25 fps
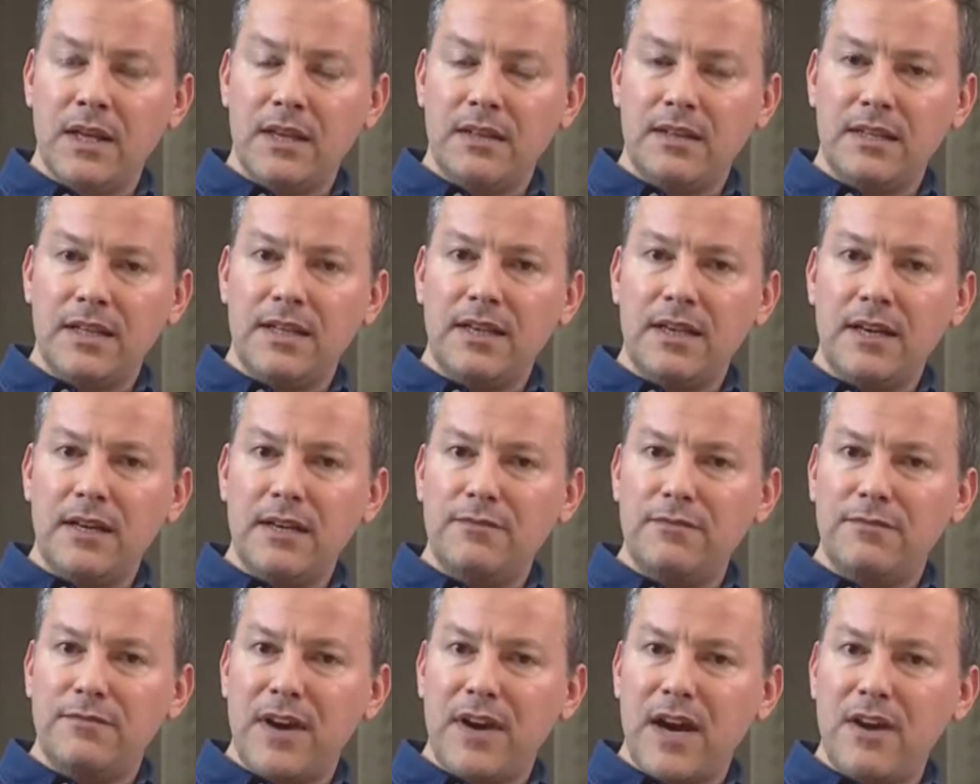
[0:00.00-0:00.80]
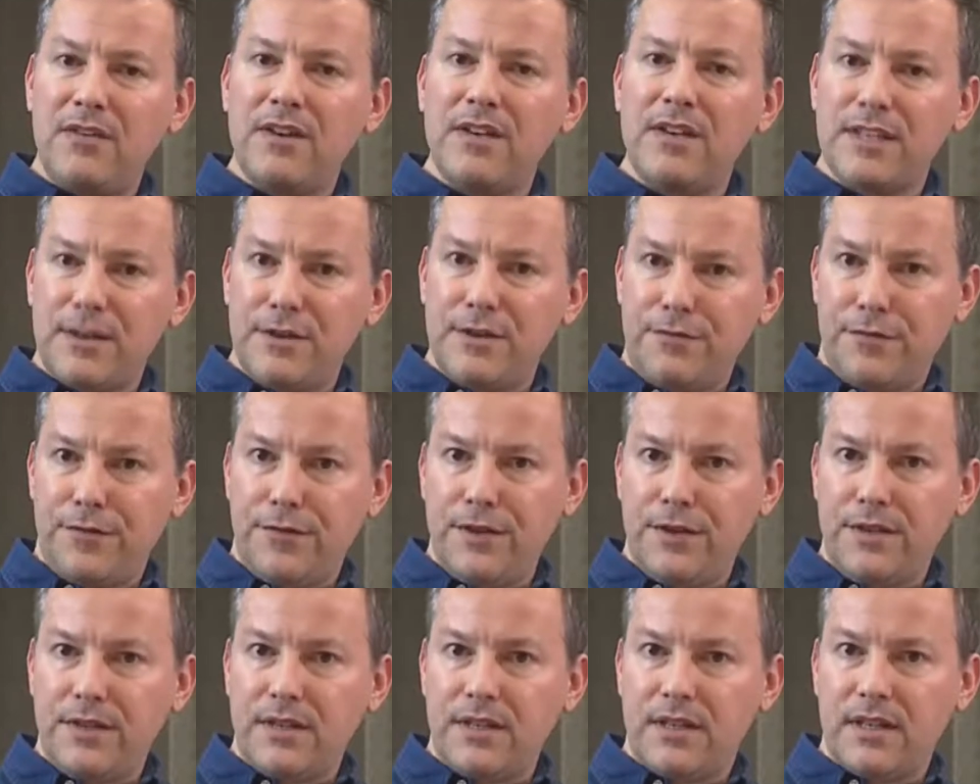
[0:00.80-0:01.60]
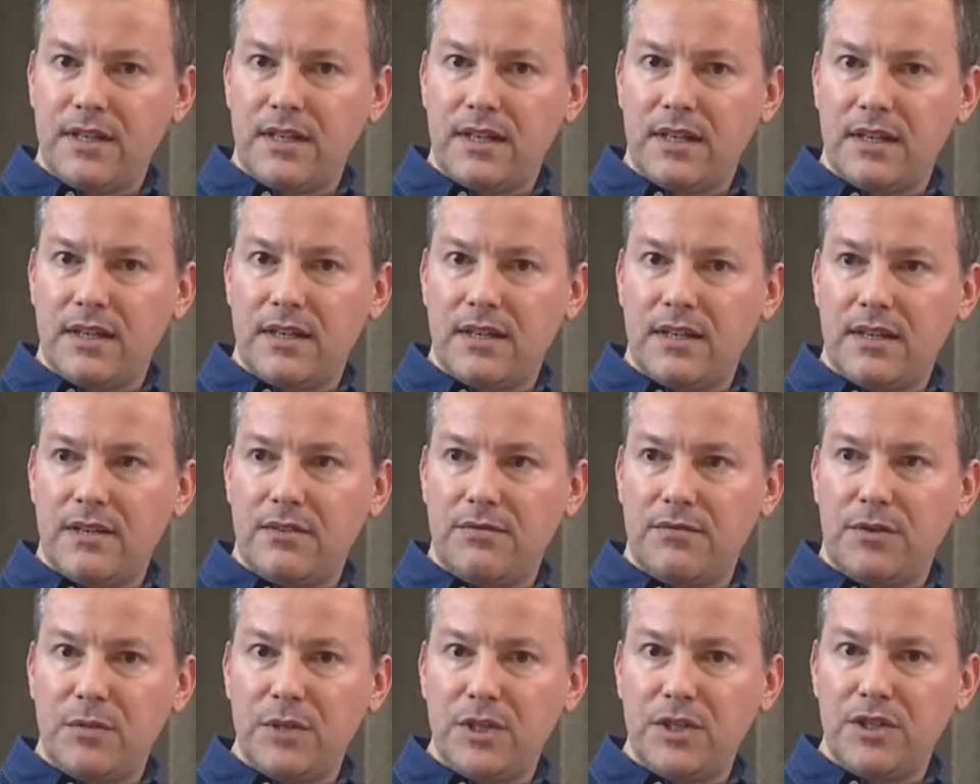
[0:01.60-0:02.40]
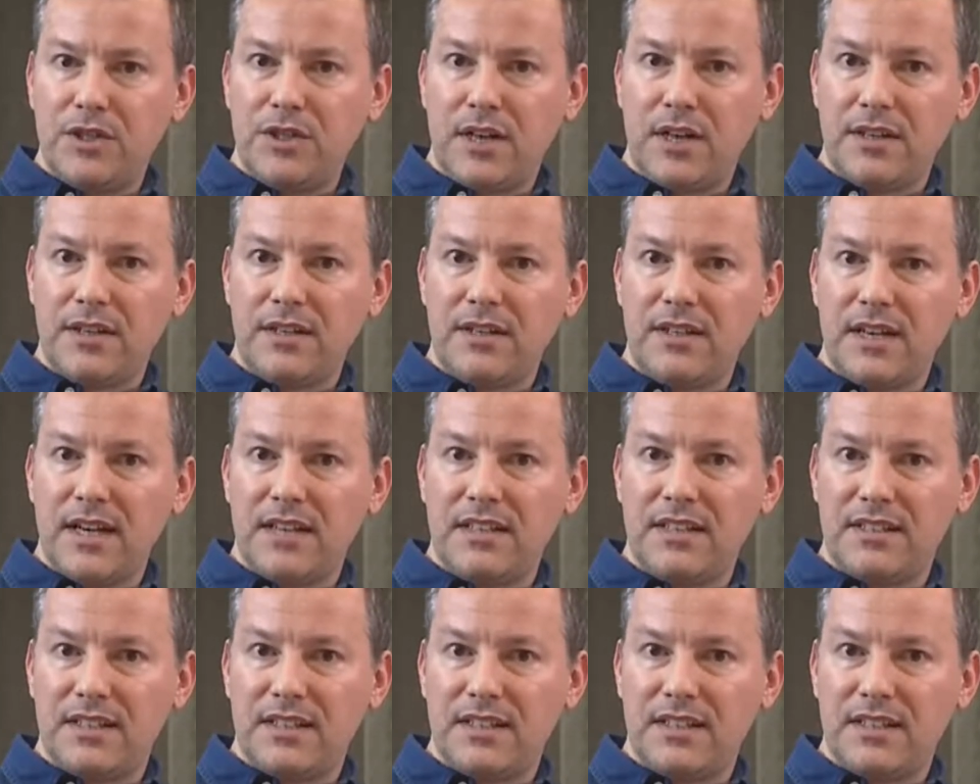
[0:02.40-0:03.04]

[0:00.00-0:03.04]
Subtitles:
They're not very different from each other,